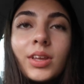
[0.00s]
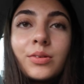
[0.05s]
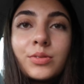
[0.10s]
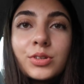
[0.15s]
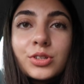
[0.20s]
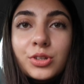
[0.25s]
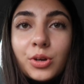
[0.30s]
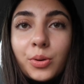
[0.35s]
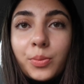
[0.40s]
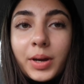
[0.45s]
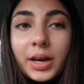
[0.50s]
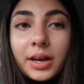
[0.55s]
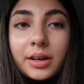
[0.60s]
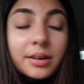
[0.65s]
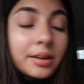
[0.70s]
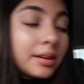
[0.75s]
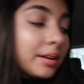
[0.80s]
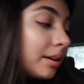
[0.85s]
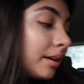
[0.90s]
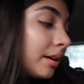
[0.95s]
So
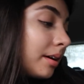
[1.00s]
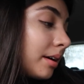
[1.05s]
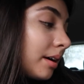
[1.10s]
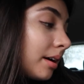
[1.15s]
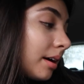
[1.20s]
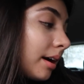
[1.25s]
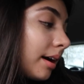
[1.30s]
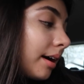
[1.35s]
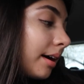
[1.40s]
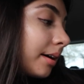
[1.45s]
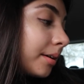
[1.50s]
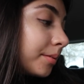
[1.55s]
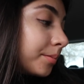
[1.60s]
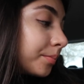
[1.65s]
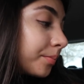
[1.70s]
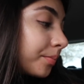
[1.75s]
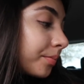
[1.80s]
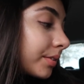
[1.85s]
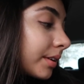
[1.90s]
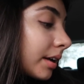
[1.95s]
bad.
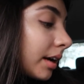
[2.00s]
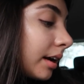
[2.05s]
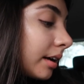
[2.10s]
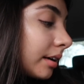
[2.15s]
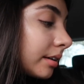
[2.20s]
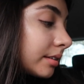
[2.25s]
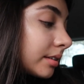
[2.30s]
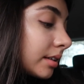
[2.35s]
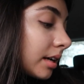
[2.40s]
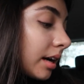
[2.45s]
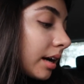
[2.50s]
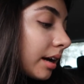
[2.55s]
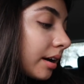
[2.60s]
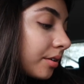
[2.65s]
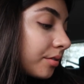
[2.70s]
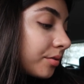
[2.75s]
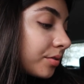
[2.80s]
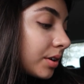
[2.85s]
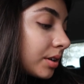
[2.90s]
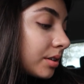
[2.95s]
And I
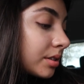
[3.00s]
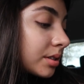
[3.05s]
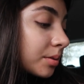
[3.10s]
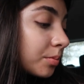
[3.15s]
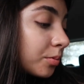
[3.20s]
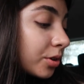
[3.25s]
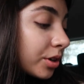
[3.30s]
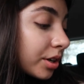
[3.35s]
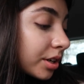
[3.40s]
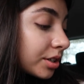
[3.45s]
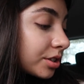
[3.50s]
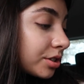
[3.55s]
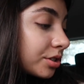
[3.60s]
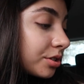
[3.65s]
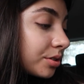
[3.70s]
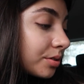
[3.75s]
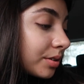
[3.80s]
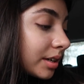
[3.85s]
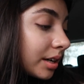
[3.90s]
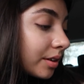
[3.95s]
have some work to
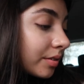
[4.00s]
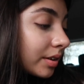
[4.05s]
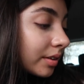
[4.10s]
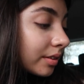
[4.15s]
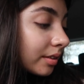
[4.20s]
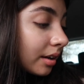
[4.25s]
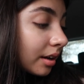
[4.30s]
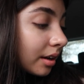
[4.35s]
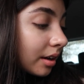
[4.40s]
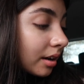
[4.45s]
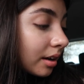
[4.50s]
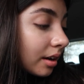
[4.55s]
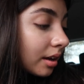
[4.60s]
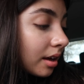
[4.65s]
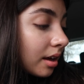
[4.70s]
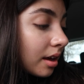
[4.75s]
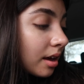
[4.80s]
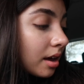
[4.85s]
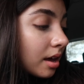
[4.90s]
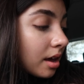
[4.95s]
do and everything.
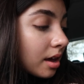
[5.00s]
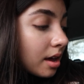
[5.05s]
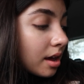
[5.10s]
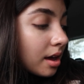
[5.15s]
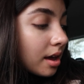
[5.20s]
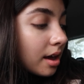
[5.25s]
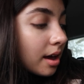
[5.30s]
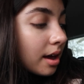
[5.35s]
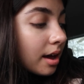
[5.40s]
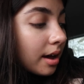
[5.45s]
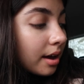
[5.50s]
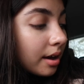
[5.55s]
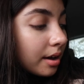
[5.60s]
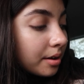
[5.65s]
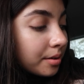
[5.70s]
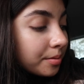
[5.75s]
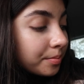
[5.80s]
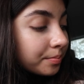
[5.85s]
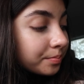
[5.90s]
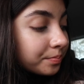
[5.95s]

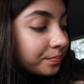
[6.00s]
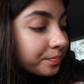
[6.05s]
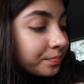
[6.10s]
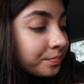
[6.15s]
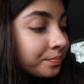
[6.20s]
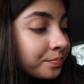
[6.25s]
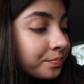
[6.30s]
But